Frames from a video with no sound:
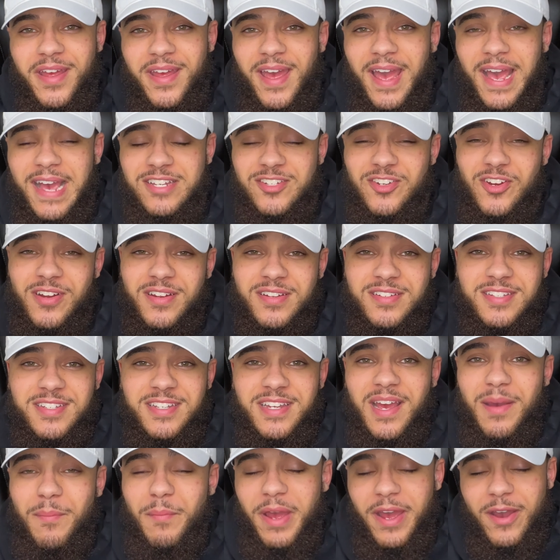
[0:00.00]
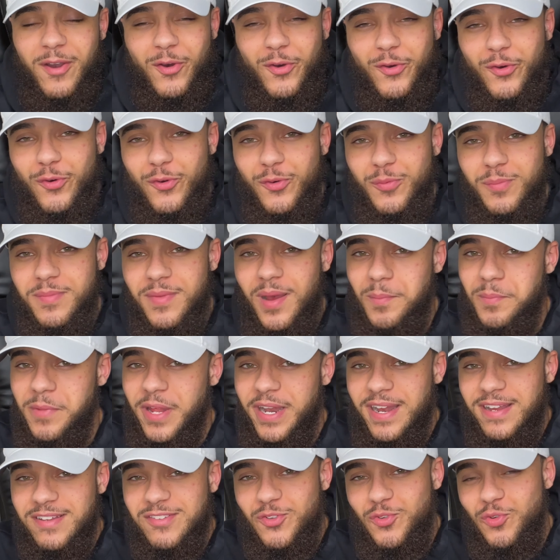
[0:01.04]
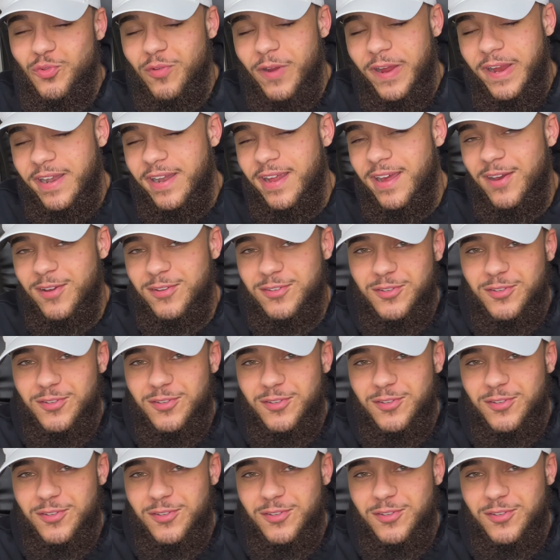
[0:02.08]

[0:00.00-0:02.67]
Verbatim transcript: As y'all can see, I'm at home. I'm not at school right now,